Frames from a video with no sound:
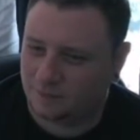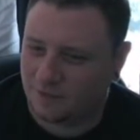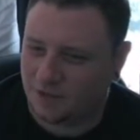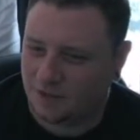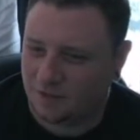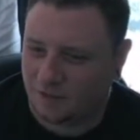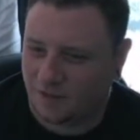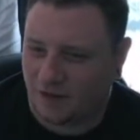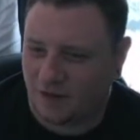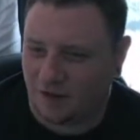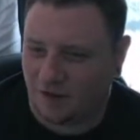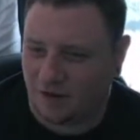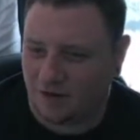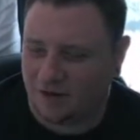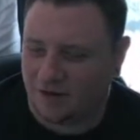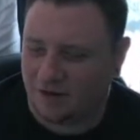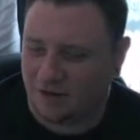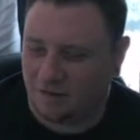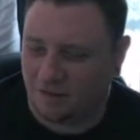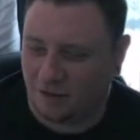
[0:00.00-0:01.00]
Fire
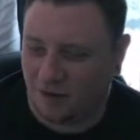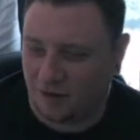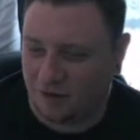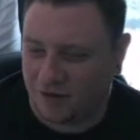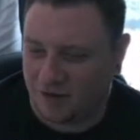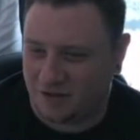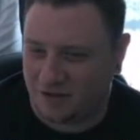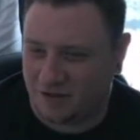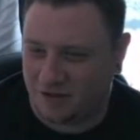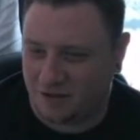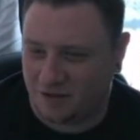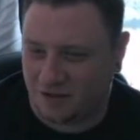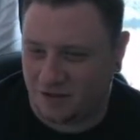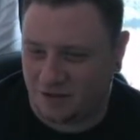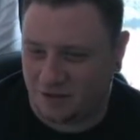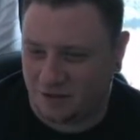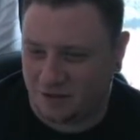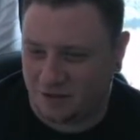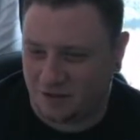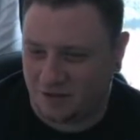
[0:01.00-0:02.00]
long distance
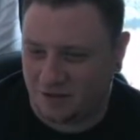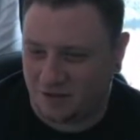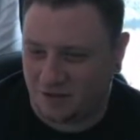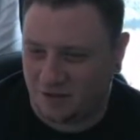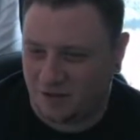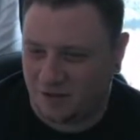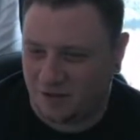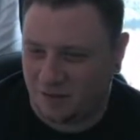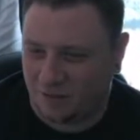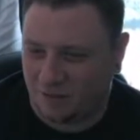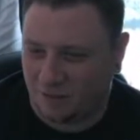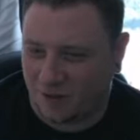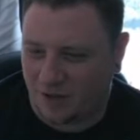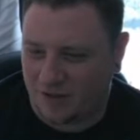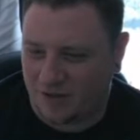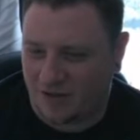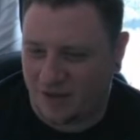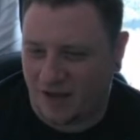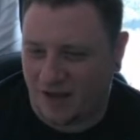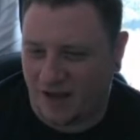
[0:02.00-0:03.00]
shots.
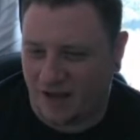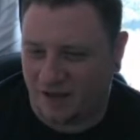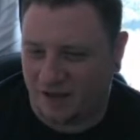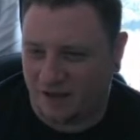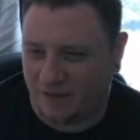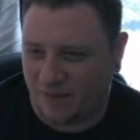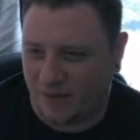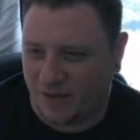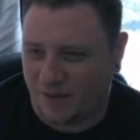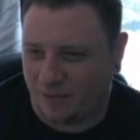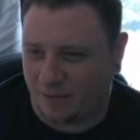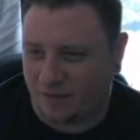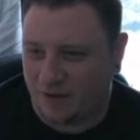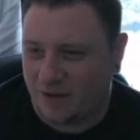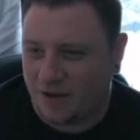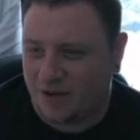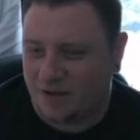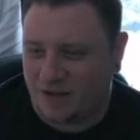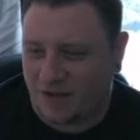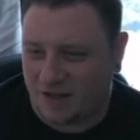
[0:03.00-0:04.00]
Press the L and the B button.
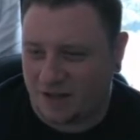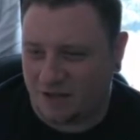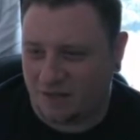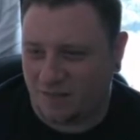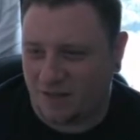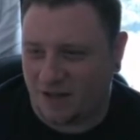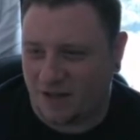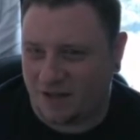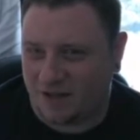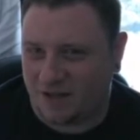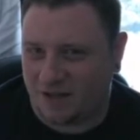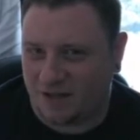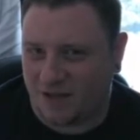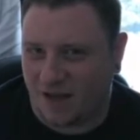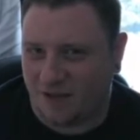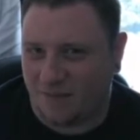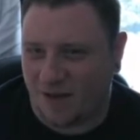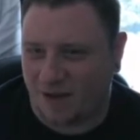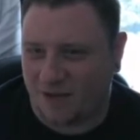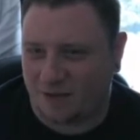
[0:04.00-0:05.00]
So that's something else this
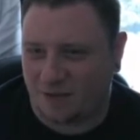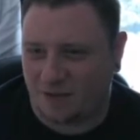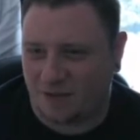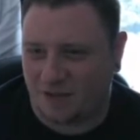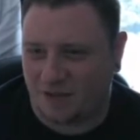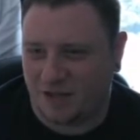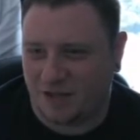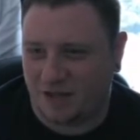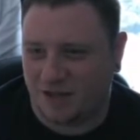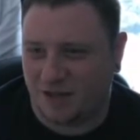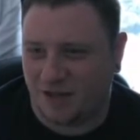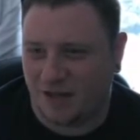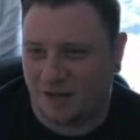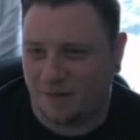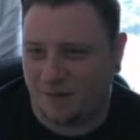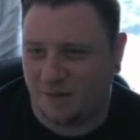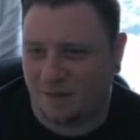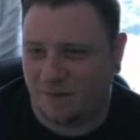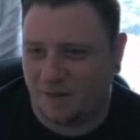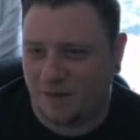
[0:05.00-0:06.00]
game has, which
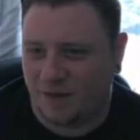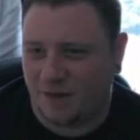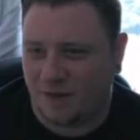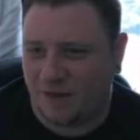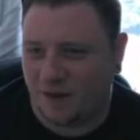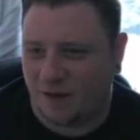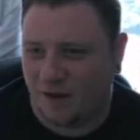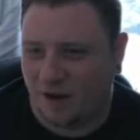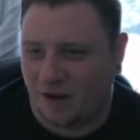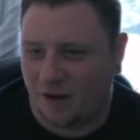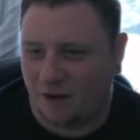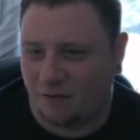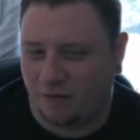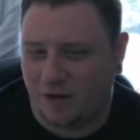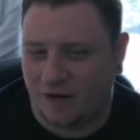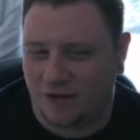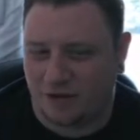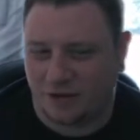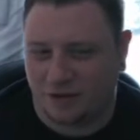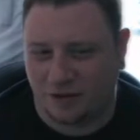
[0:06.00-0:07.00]
the
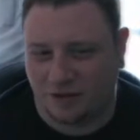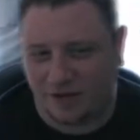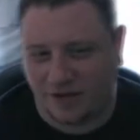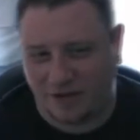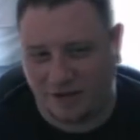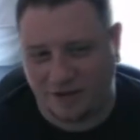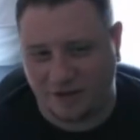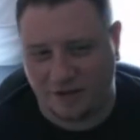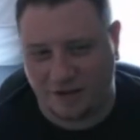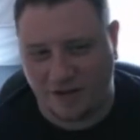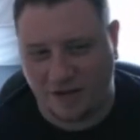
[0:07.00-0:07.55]
original didn't.